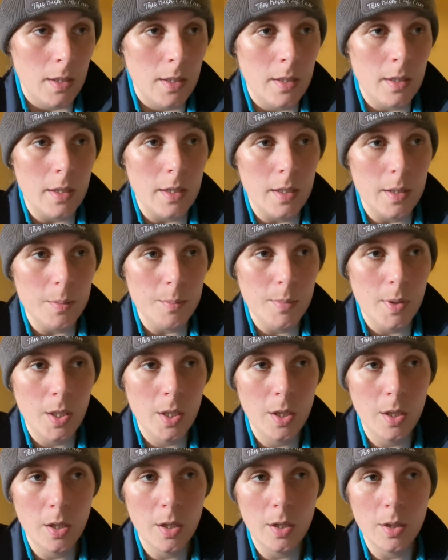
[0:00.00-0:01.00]
But
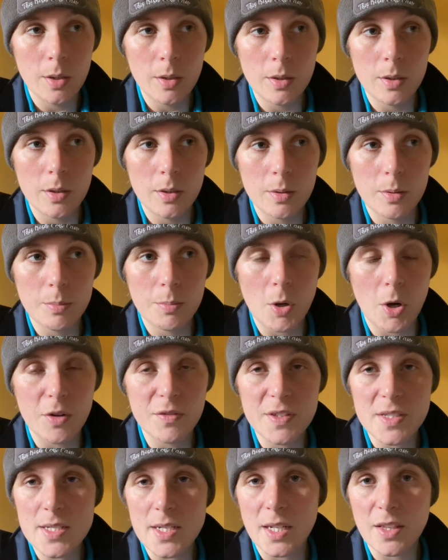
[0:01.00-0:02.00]

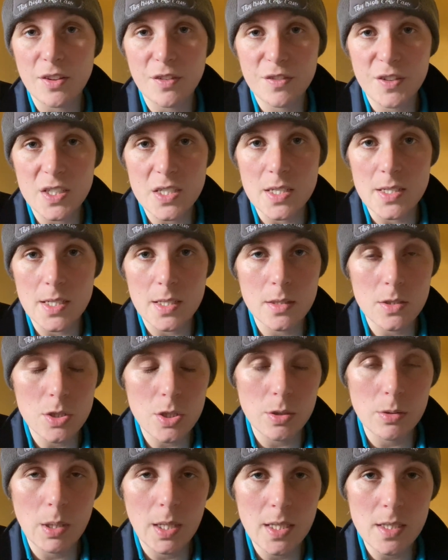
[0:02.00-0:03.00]
obviously, the fitter didn't
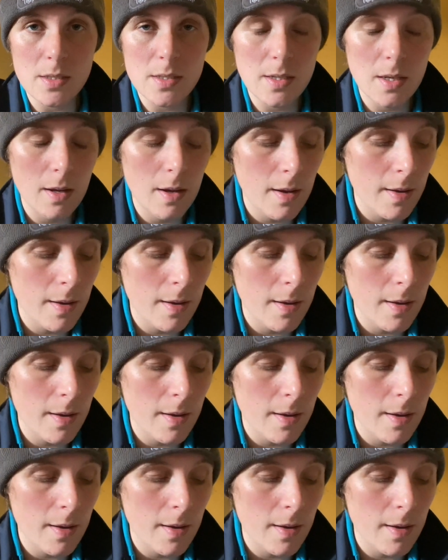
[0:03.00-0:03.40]
do his.